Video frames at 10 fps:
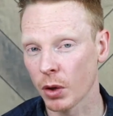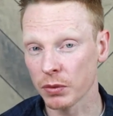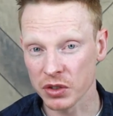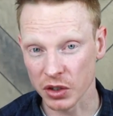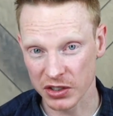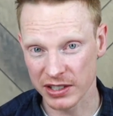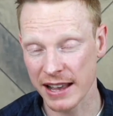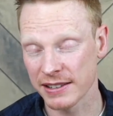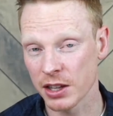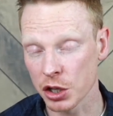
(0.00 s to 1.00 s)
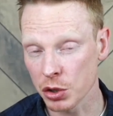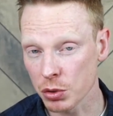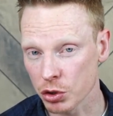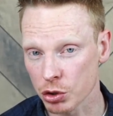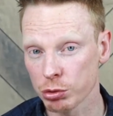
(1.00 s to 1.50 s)
of success that you
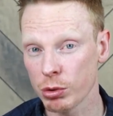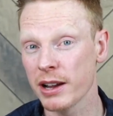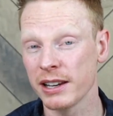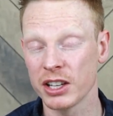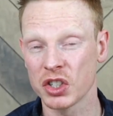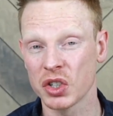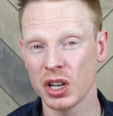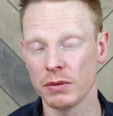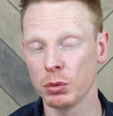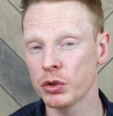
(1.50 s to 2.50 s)
can try and achieve.